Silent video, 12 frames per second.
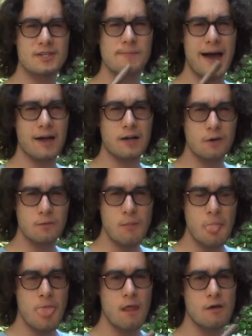tobacco
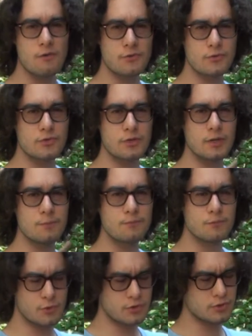through
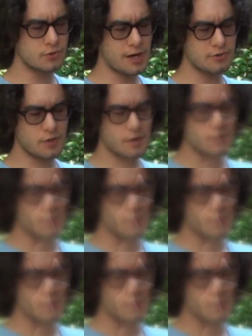the dry draw as